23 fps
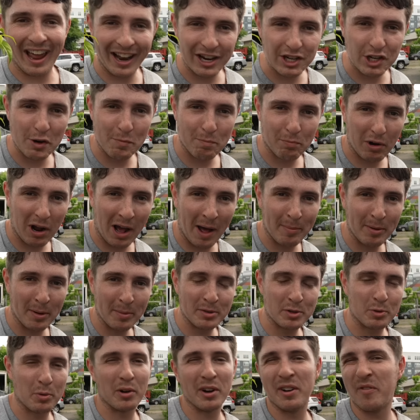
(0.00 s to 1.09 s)
engine
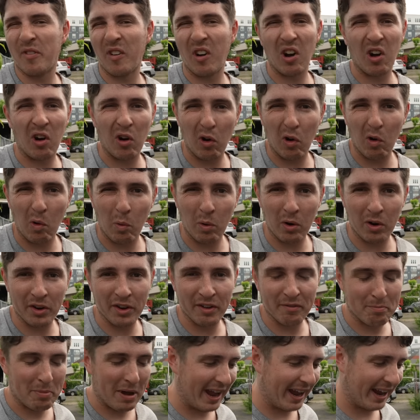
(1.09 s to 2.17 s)
problems, we're in for a whole world
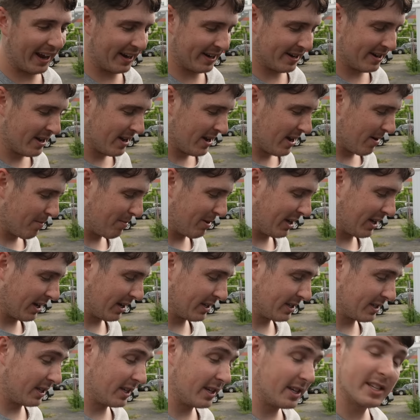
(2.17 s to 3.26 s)
of pain
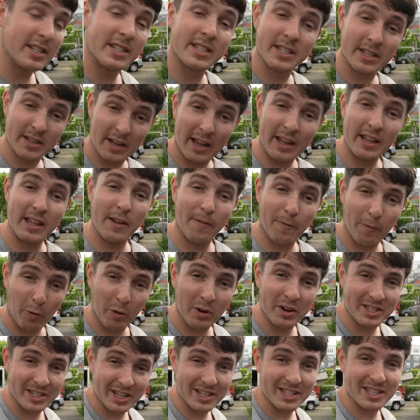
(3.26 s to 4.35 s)
because these
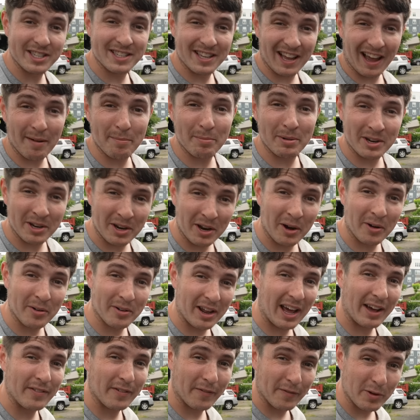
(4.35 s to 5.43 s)
E46s have been known to
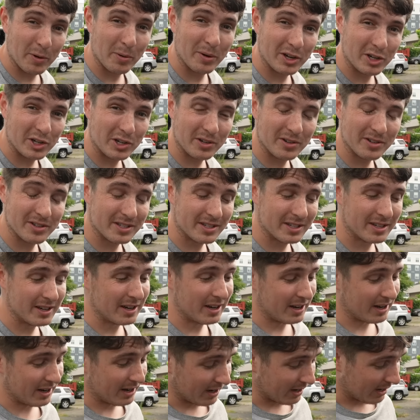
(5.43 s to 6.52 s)
have a few issues.
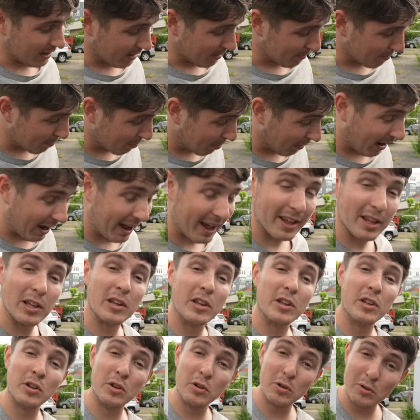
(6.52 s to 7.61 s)
But
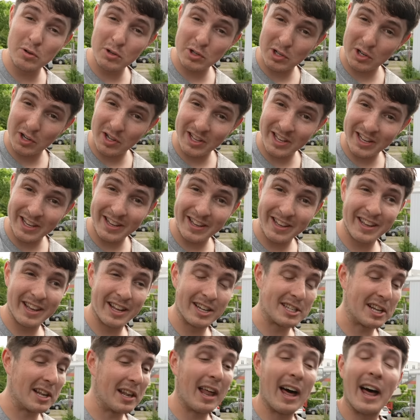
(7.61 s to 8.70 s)
usually,
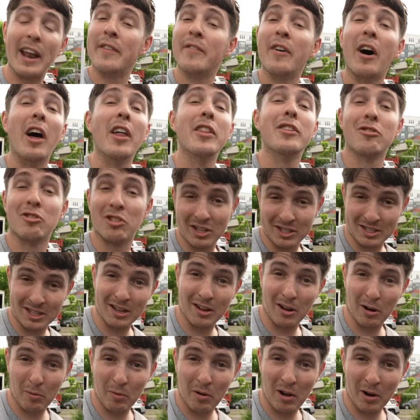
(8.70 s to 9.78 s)
it's a lot of other things that
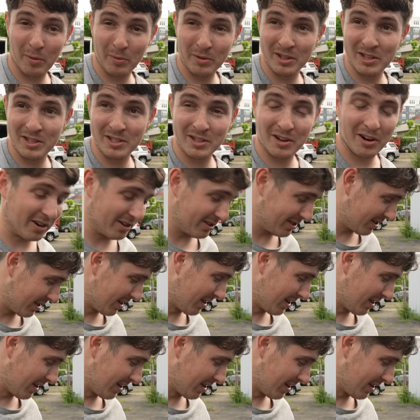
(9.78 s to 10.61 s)
go wrong with these cars.